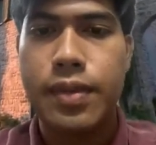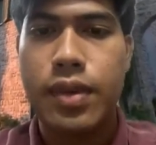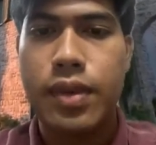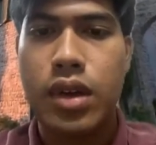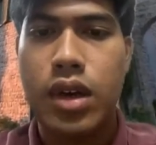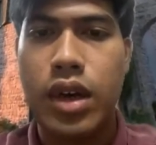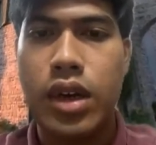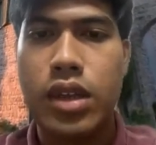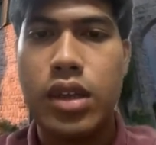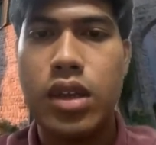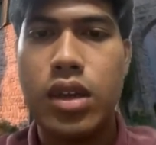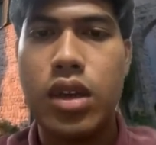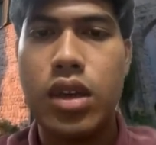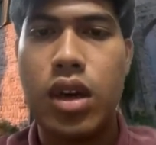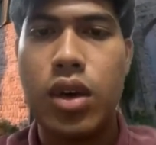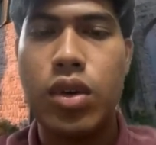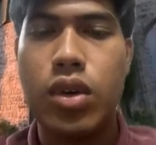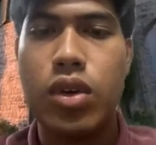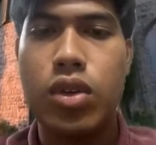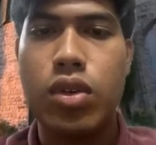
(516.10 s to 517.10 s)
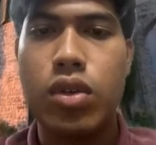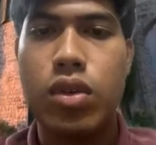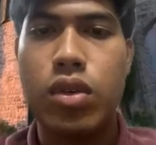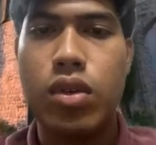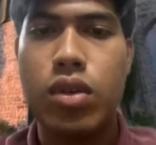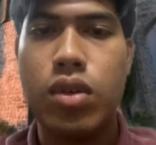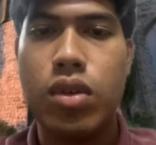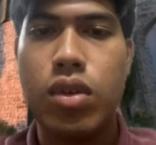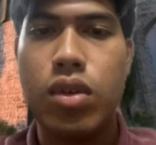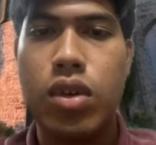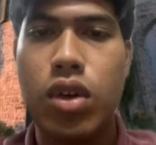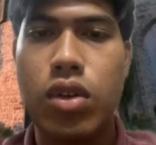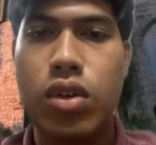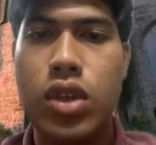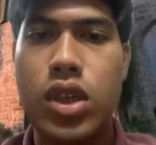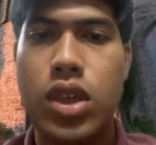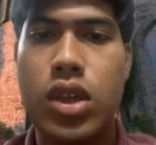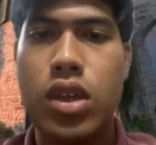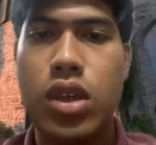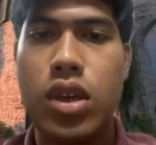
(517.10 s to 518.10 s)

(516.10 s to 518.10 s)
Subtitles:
I think I will go to conclusion.